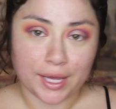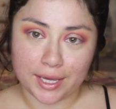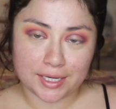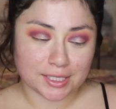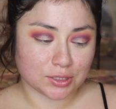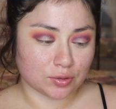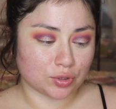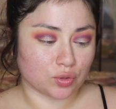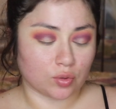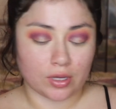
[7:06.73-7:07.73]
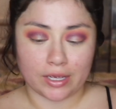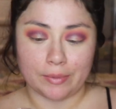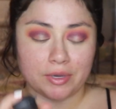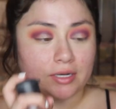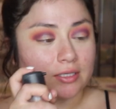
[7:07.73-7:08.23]
And as usual, I
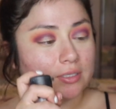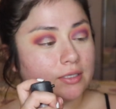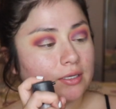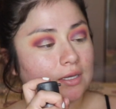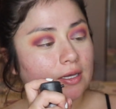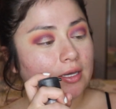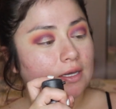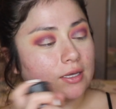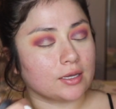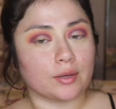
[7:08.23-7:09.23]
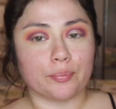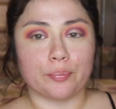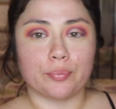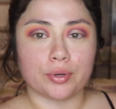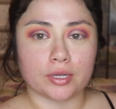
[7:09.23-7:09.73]
am gonna
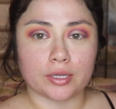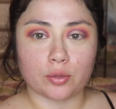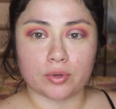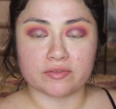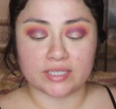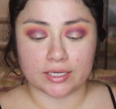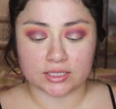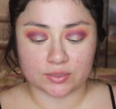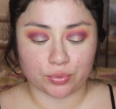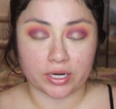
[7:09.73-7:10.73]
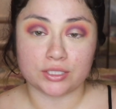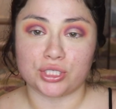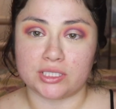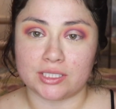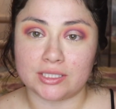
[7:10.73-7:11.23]
put a little bit of setting spray
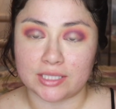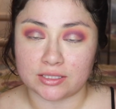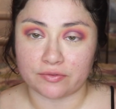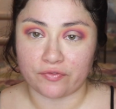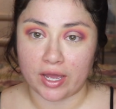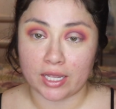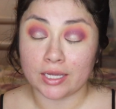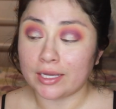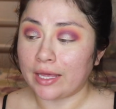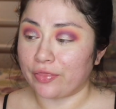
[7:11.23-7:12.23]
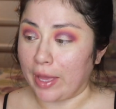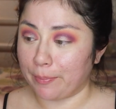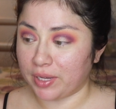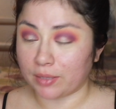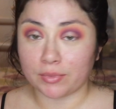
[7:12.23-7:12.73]
just to intensify
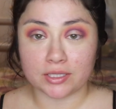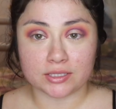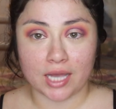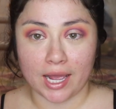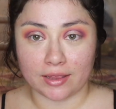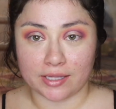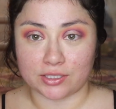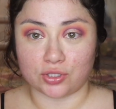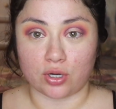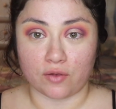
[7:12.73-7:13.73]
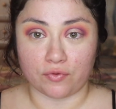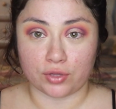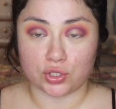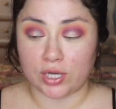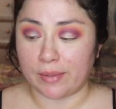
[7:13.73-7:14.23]
that pigment. I like to start off
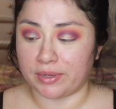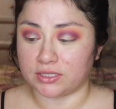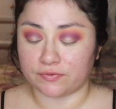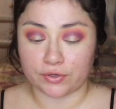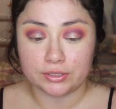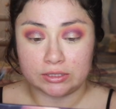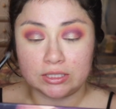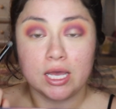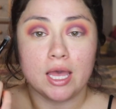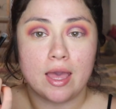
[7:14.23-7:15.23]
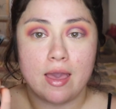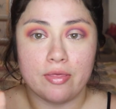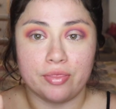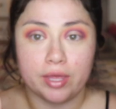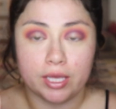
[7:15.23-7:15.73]
with a dry base first
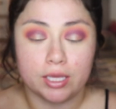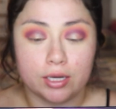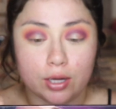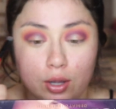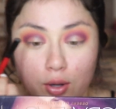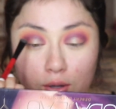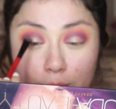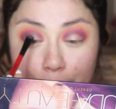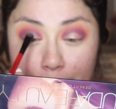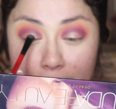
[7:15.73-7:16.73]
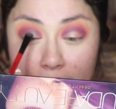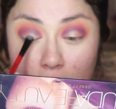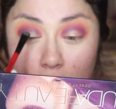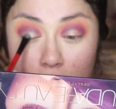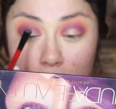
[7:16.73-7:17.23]
and then
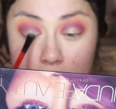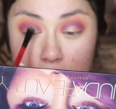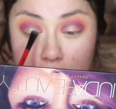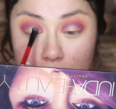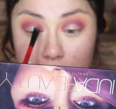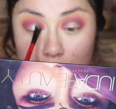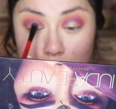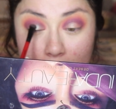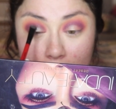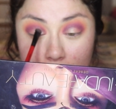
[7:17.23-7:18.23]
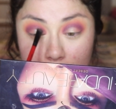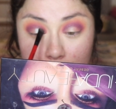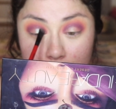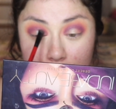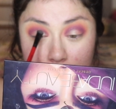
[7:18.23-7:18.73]
pack on the wet
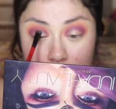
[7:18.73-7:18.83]
color.